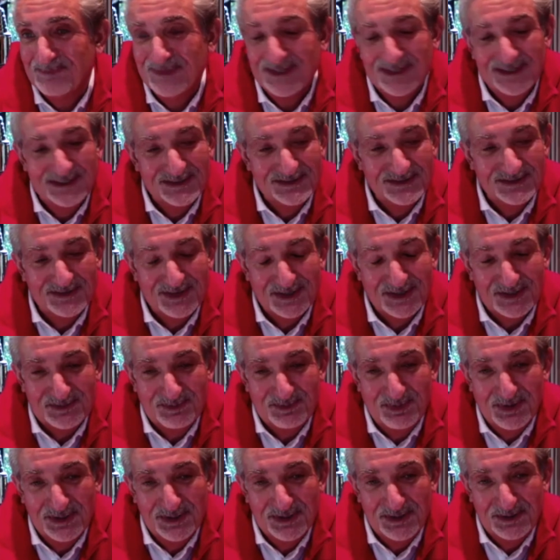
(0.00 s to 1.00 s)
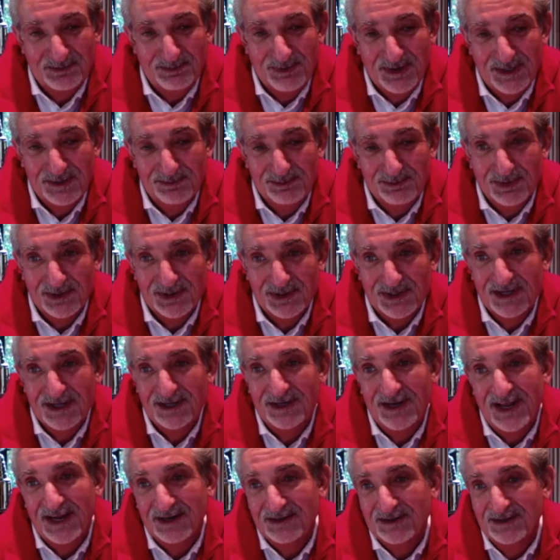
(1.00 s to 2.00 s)
6 billion people
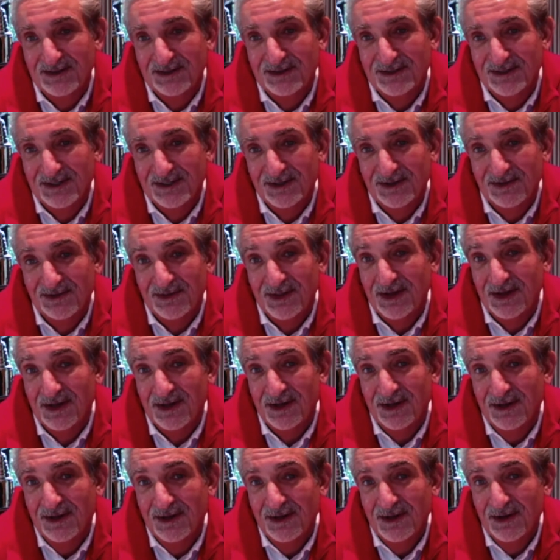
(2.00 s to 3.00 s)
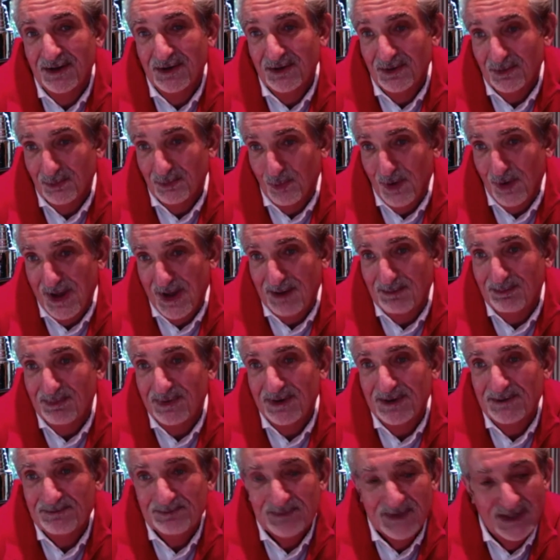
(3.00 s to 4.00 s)
connected to the web,
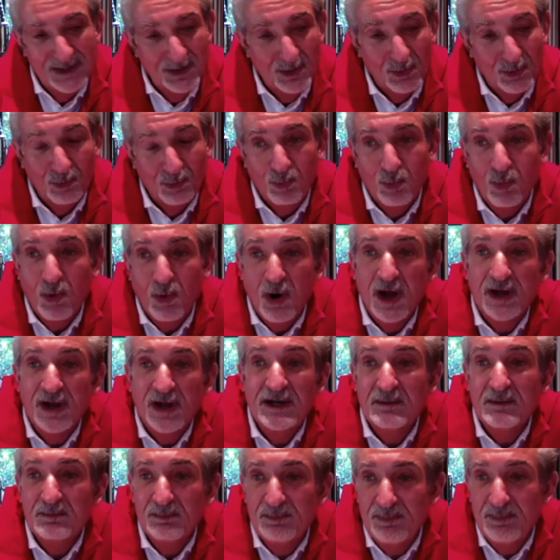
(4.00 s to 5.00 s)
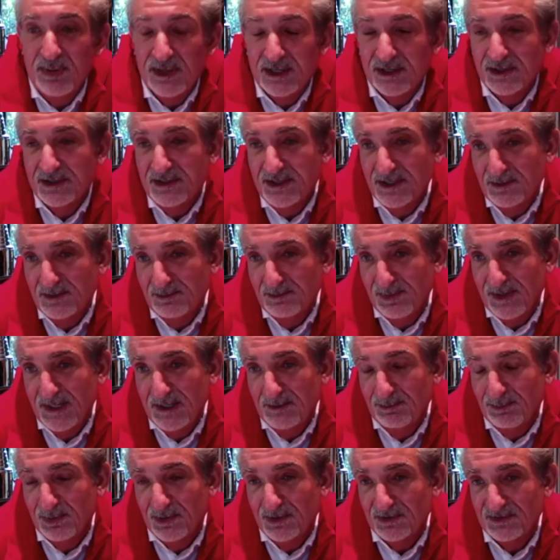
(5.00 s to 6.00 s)
1 billion
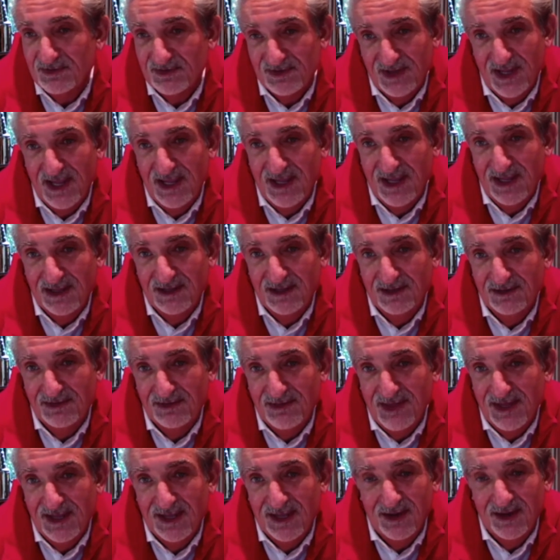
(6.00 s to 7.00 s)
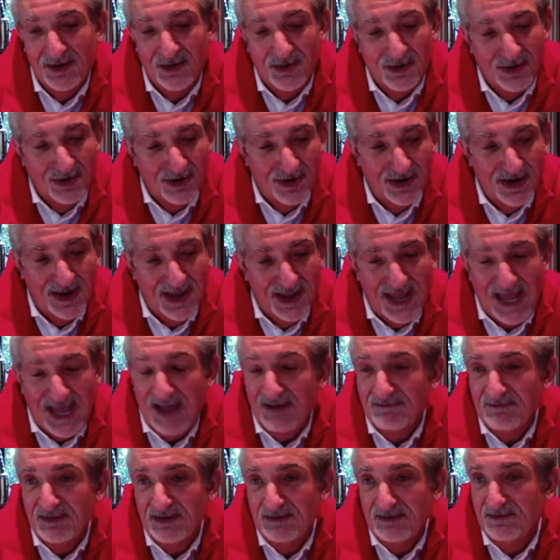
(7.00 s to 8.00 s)
people saying they are
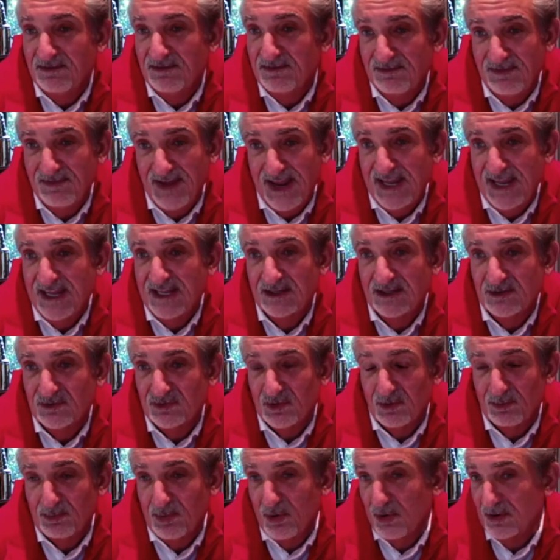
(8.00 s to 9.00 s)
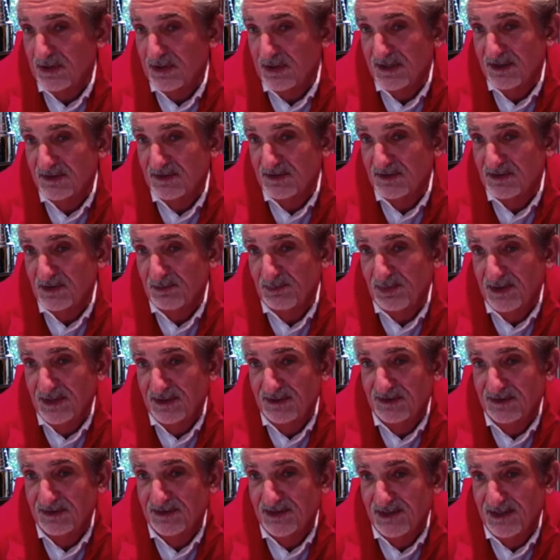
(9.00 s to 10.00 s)
avid fans or
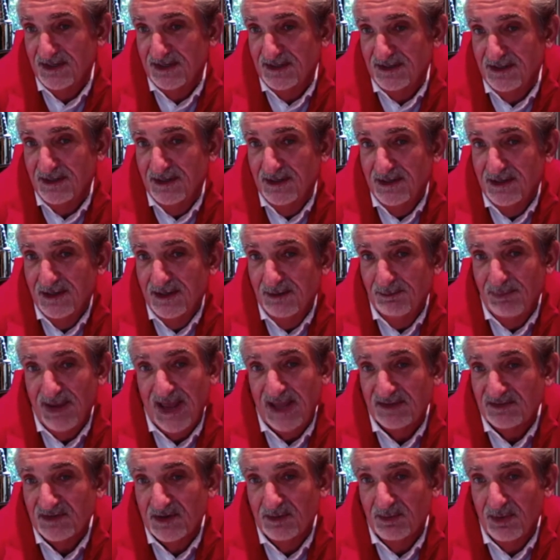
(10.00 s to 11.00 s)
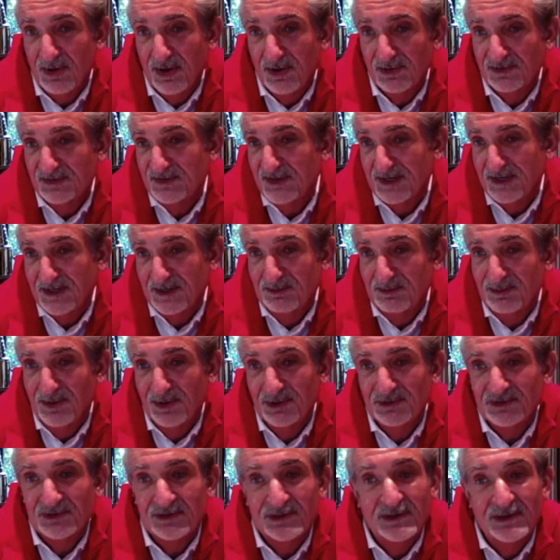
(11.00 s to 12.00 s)
participants in basketball, second
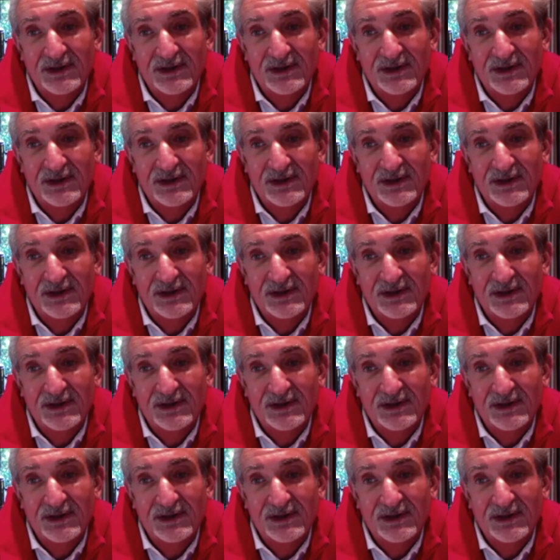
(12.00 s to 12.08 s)
most